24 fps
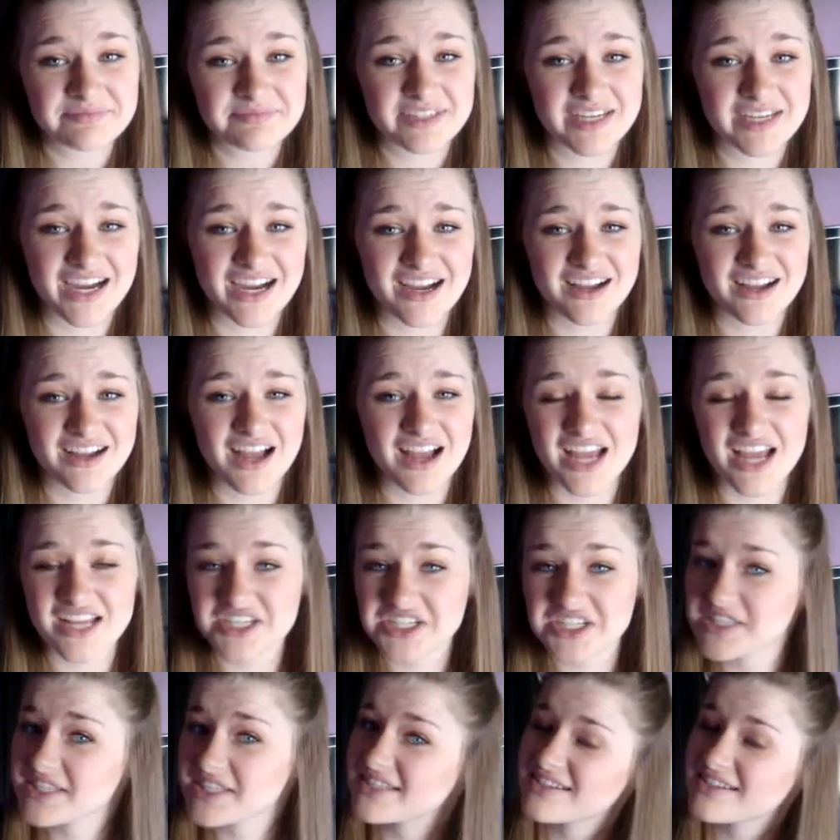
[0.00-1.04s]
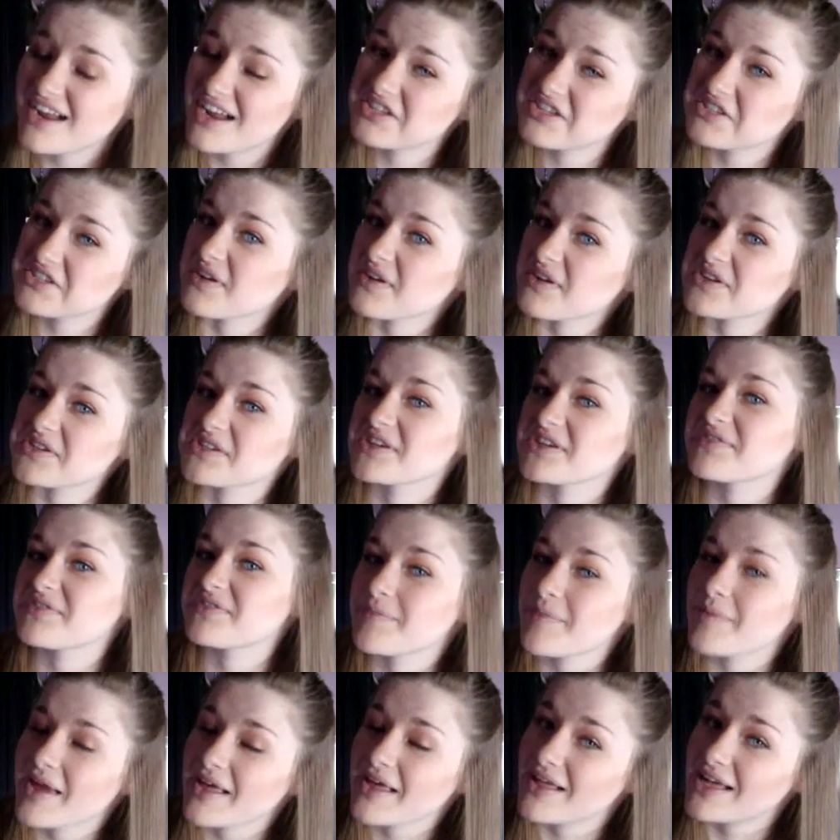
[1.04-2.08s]
Yeah, I just registered
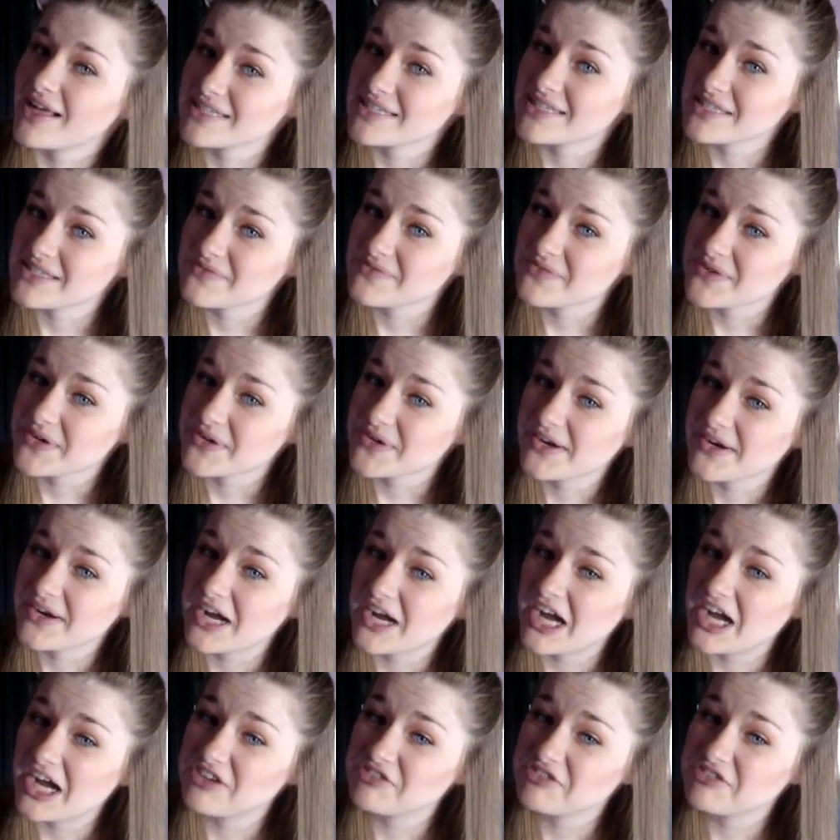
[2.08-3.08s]
for my classes for,